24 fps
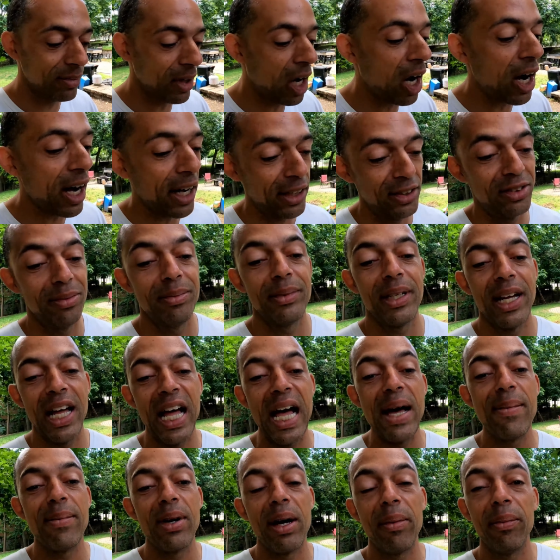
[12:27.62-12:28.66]
awesome
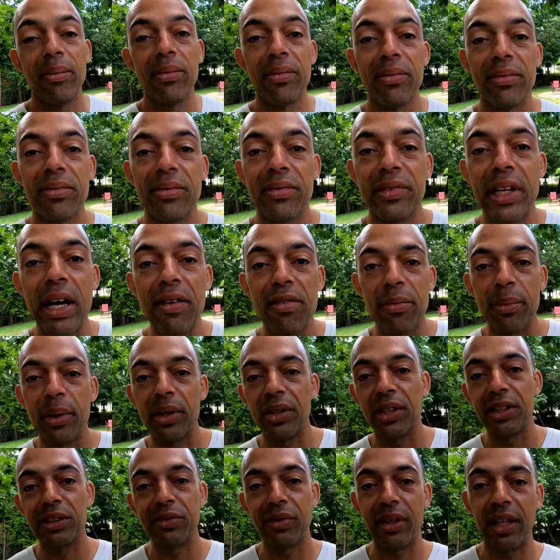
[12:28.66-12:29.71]
time. I'm loving
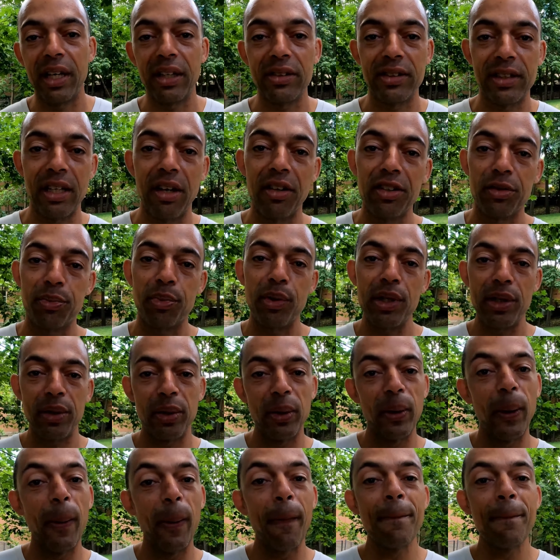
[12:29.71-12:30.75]
putting these videos out. It's pretty
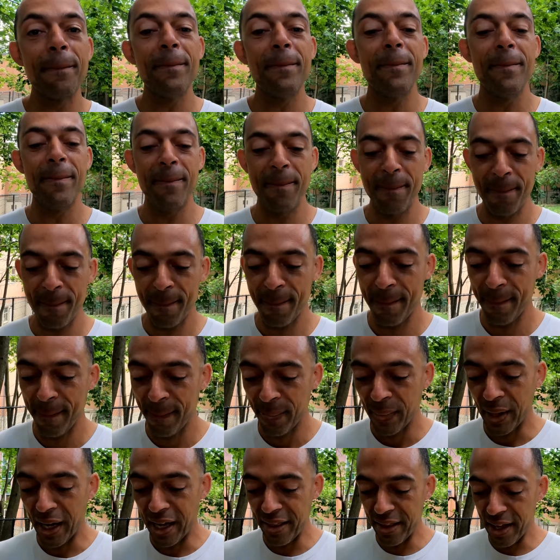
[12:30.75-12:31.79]
cool.
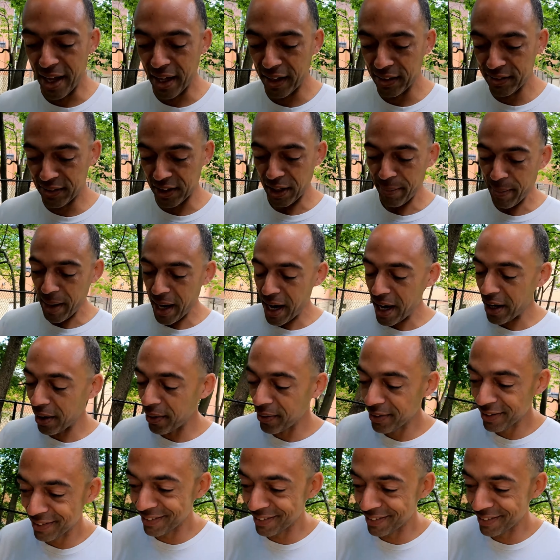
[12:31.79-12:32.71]
And then somehow